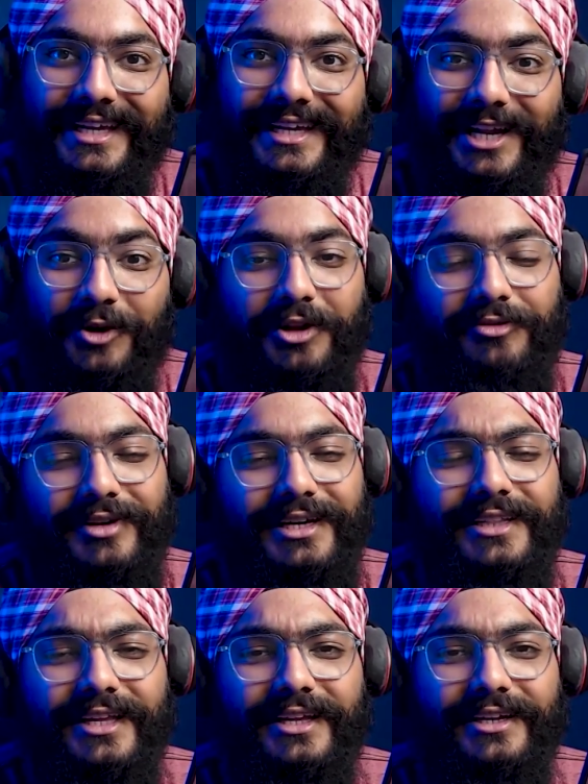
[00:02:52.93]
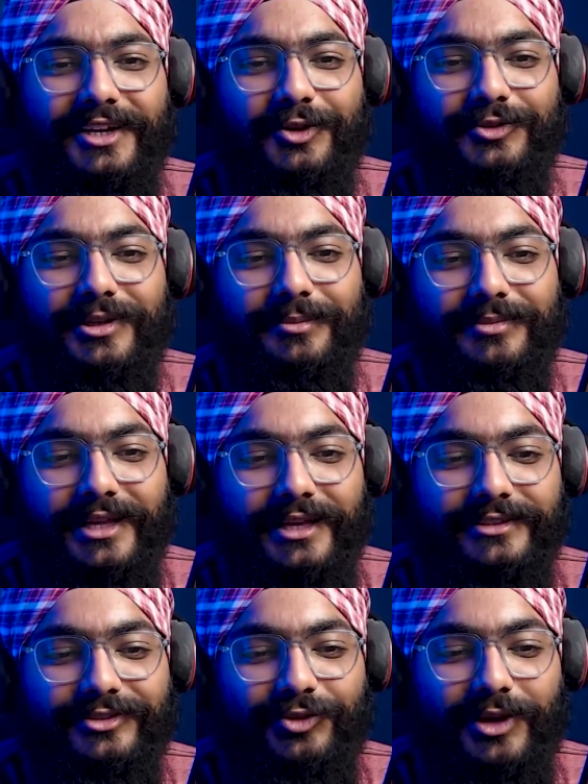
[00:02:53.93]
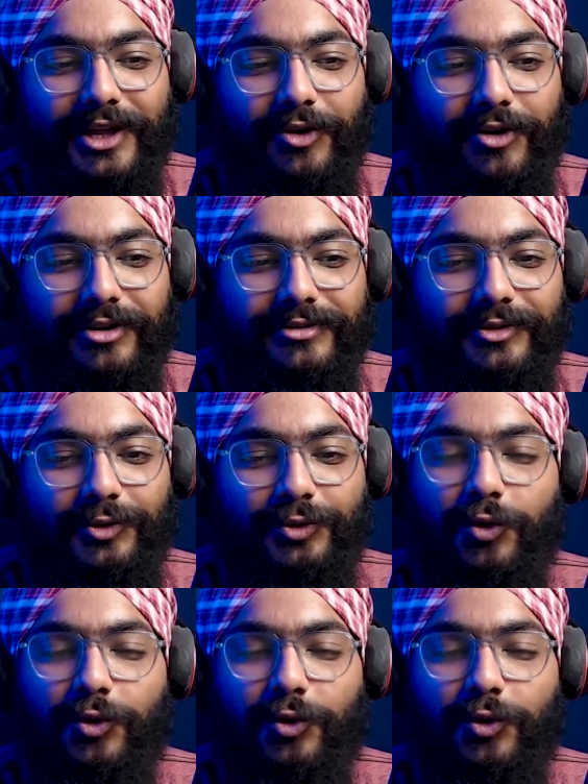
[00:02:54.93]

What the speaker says: Now definitely there are, you know, some things you cannot do